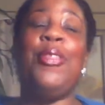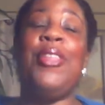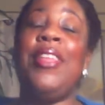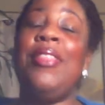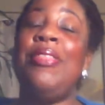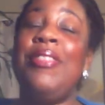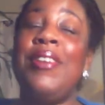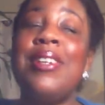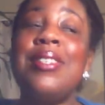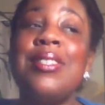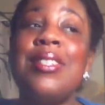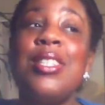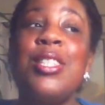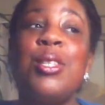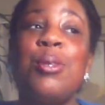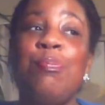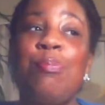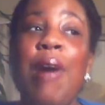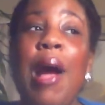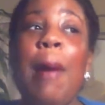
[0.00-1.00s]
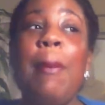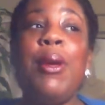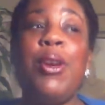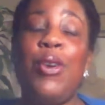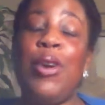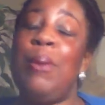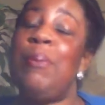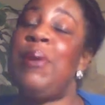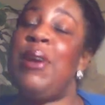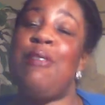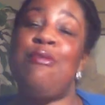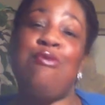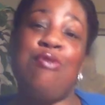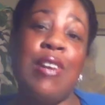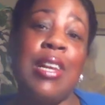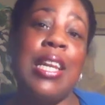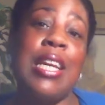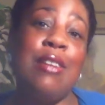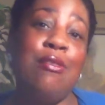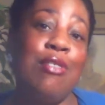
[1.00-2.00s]
then this is probably going to be a
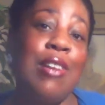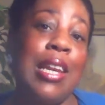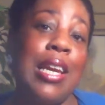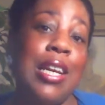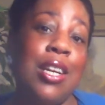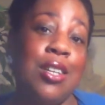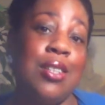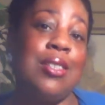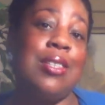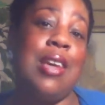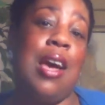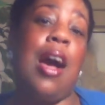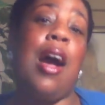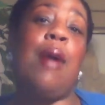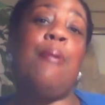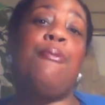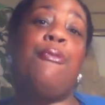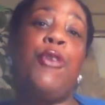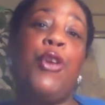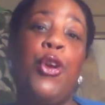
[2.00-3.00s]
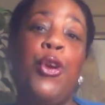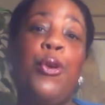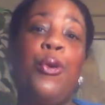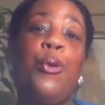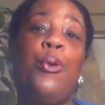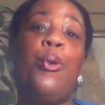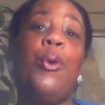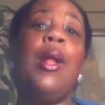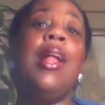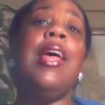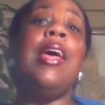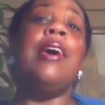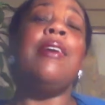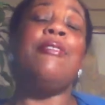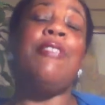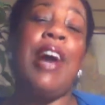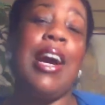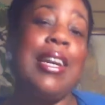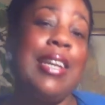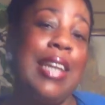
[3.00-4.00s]
really, really good time for you
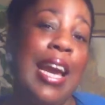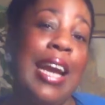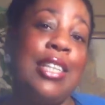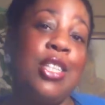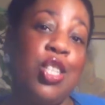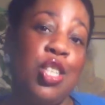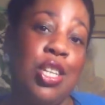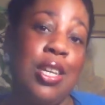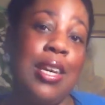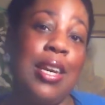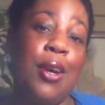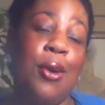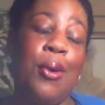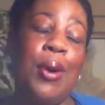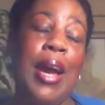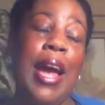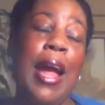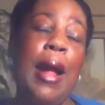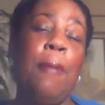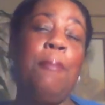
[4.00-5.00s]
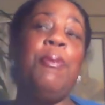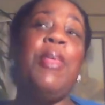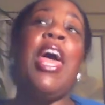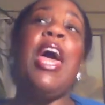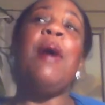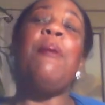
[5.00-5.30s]
financially, okay?